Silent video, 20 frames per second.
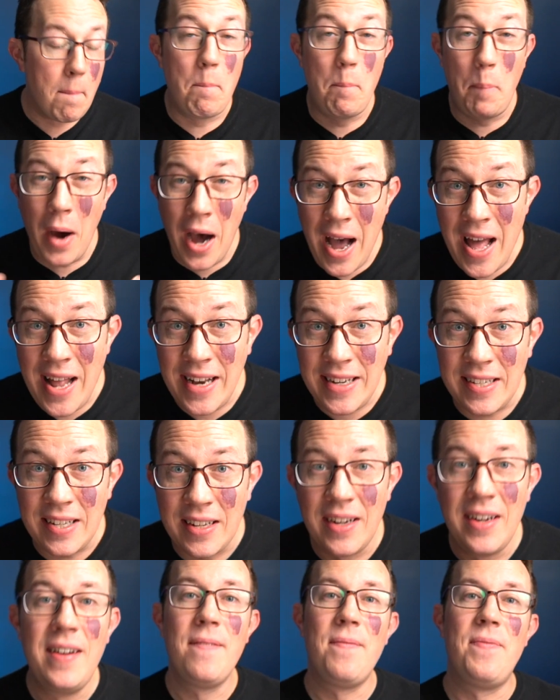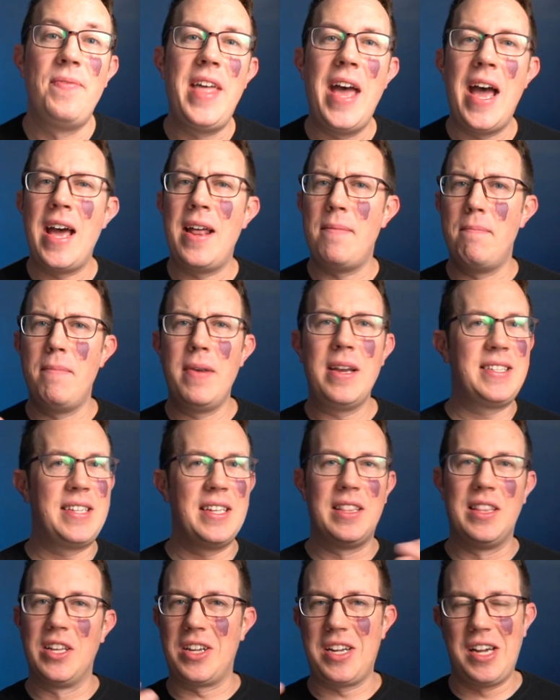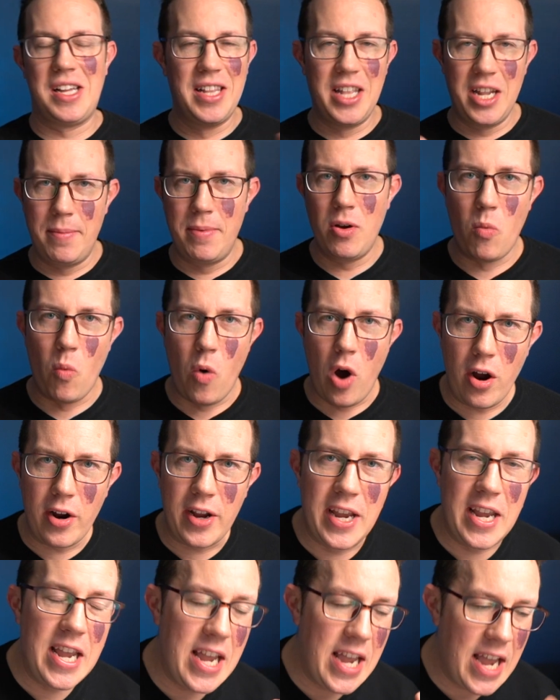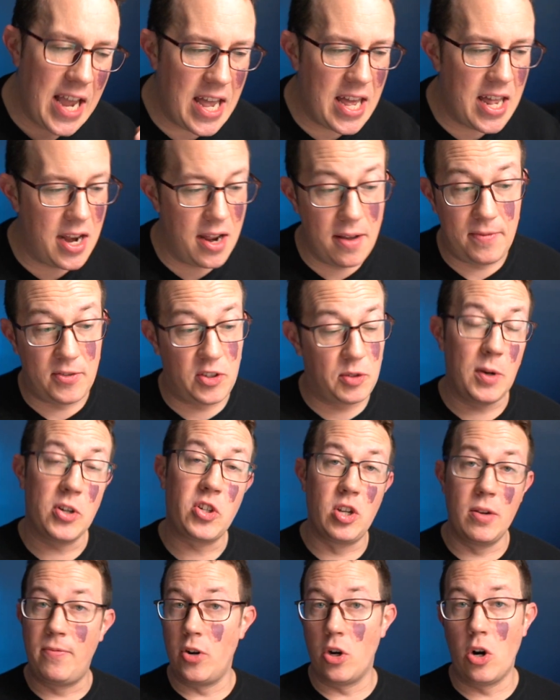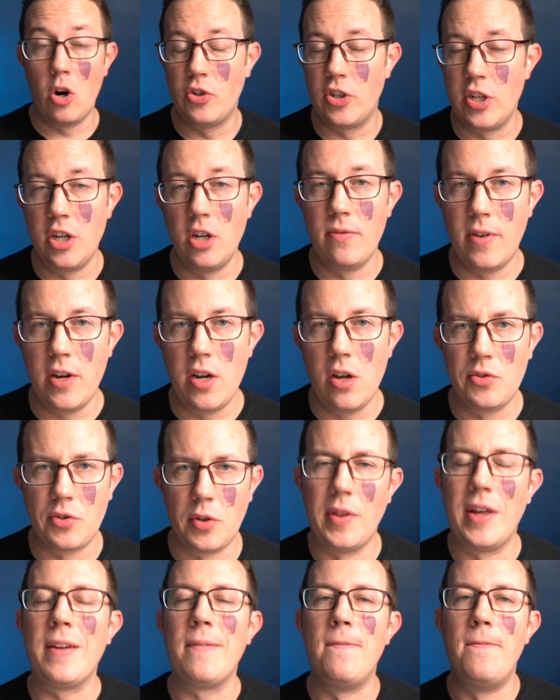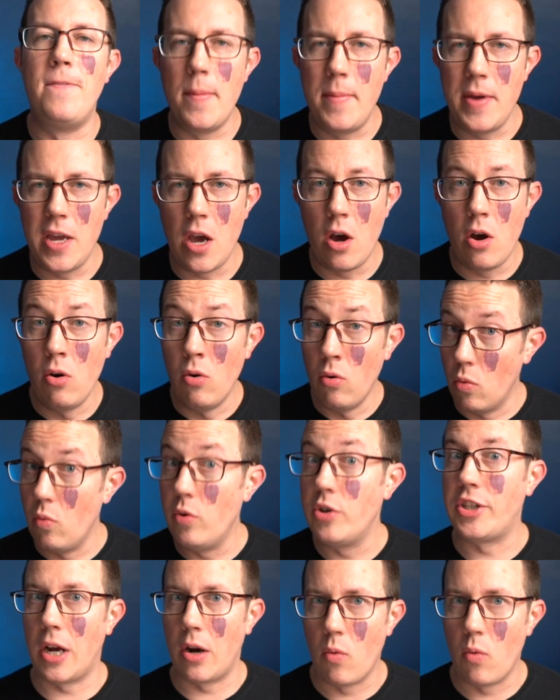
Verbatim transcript: But that makes it look a little bit wonky. And if, especially if you're hosting your videos on like Vimeo, which I